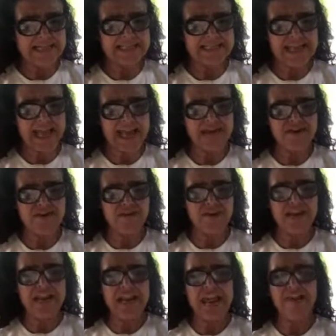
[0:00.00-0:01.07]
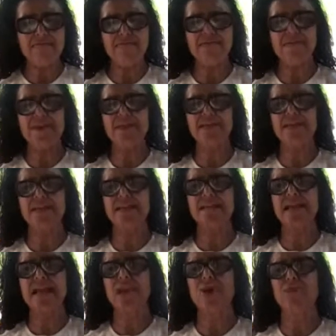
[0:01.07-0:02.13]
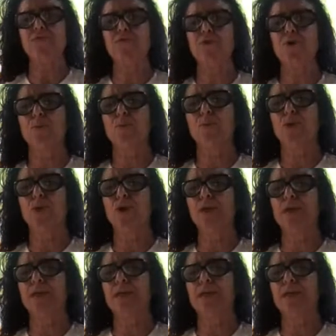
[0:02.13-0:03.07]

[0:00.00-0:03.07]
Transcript: entering every cell of your body.